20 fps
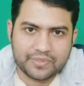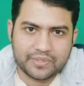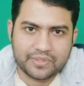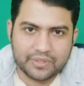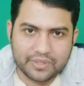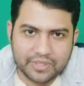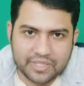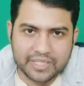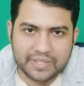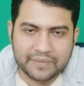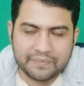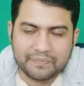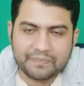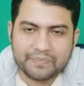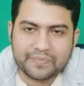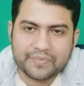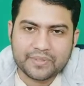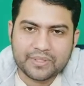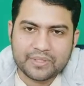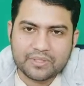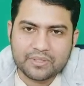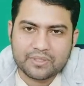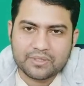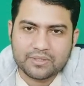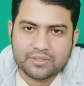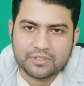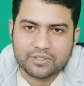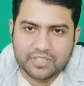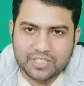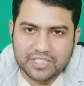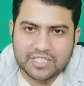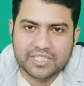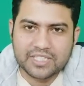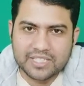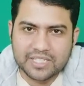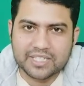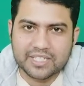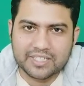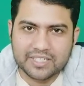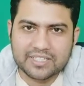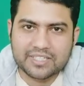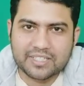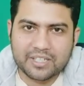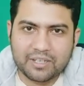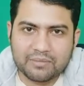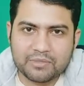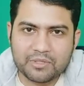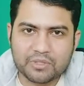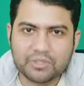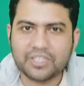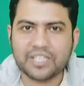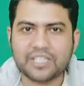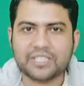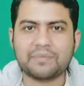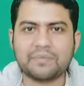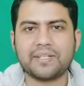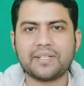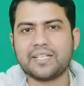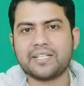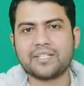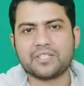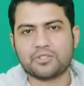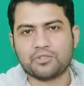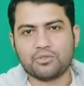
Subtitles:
Okay. So this is it. This comes with experience.